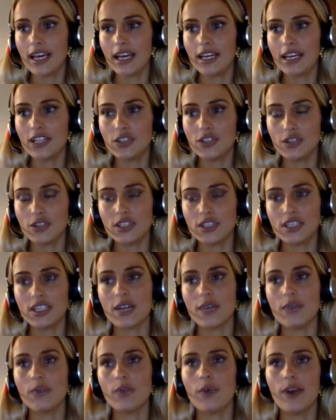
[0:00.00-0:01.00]
during a
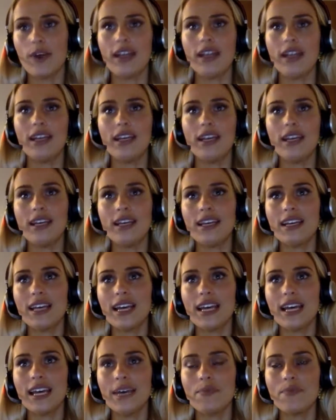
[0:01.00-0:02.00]
time when
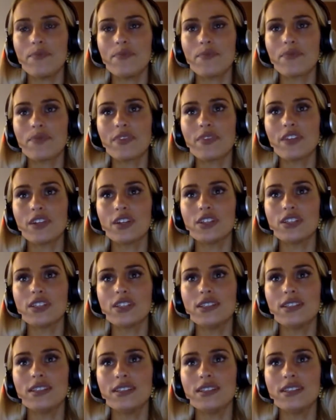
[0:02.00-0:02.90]
there's